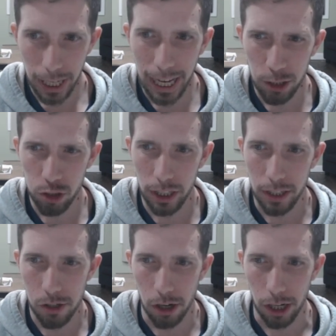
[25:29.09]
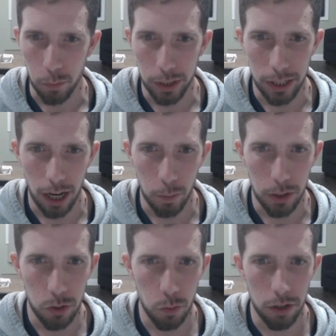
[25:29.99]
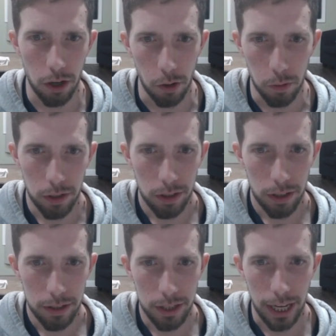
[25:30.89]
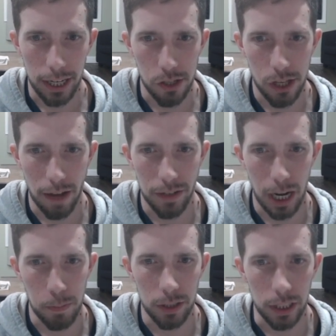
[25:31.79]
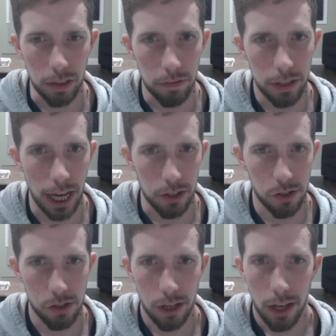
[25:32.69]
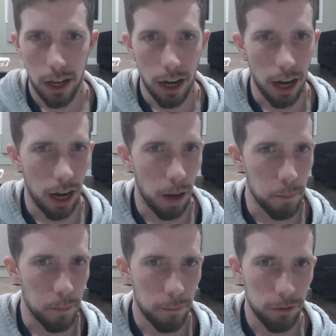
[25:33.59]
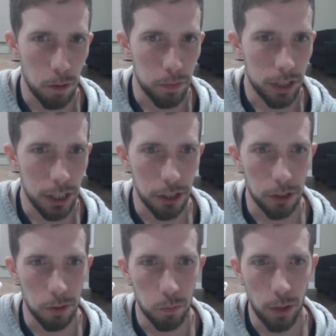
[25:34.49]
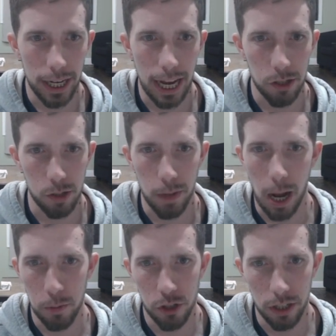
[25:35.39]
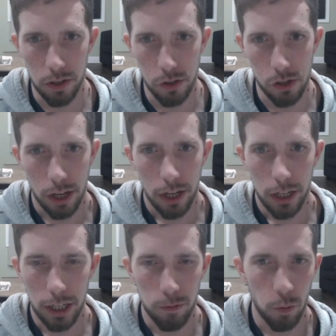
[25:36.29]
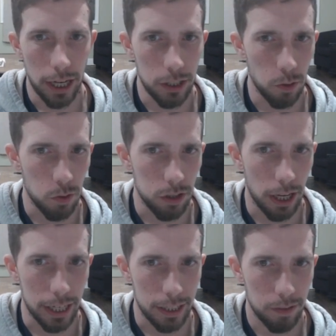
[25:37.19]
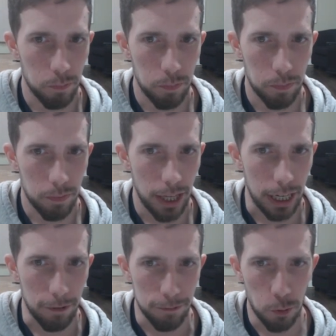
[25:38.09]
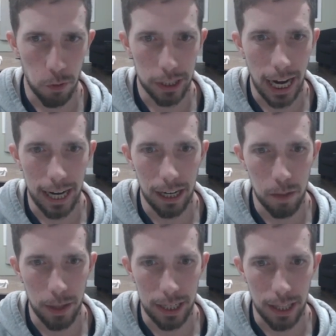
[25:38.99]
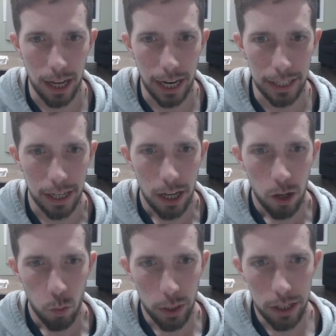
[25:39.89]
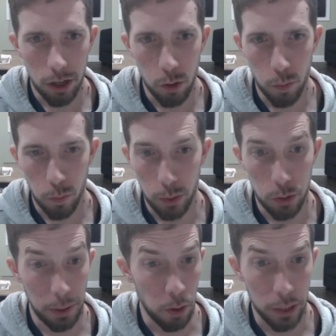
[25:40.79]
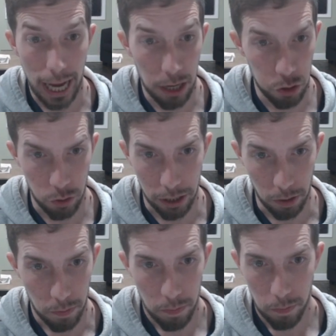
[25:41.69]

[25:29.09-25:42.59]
actually, sorry, we do go to a7, I believe. Yes. From here, white has some options. If white goes like a4, kind of the main line, we don't castle here.